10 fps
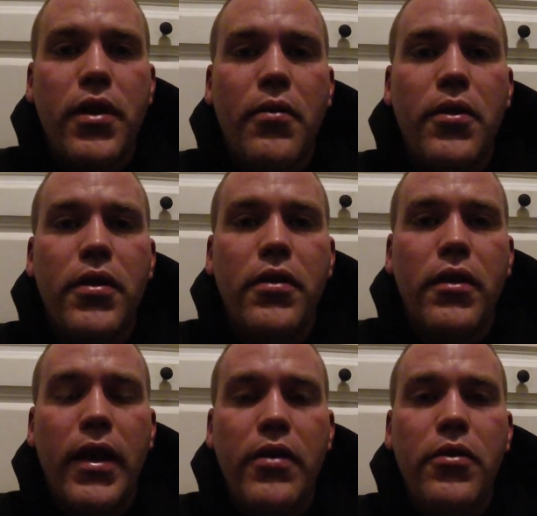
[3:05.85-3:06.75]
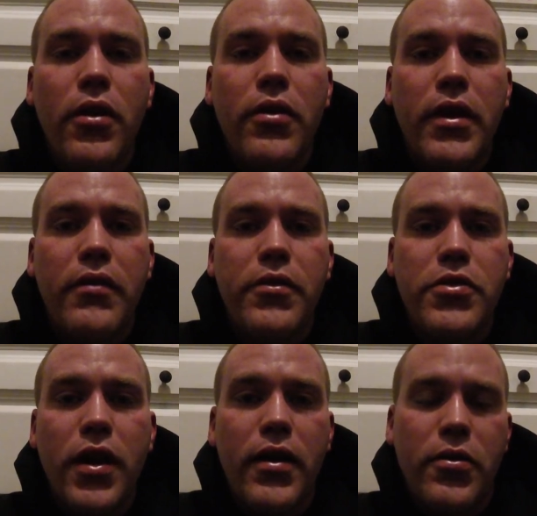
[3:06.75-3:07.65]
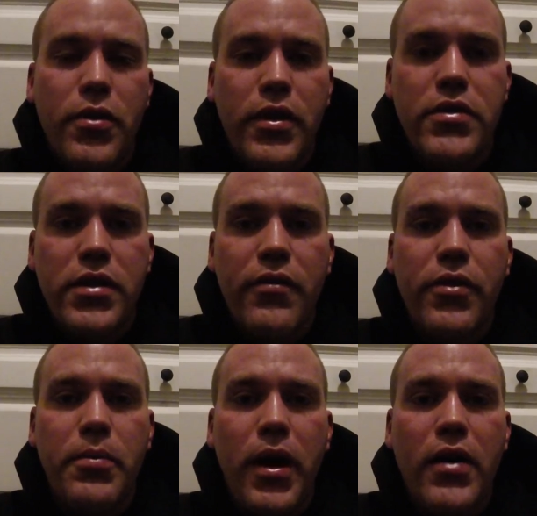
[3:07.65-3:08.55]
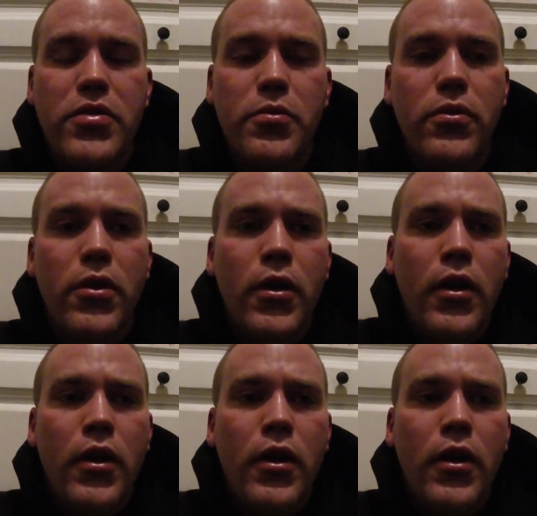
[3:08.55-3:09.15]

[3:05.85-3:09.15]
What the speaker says: and I want to let you know that if you're trying to quit, it's definitely possible.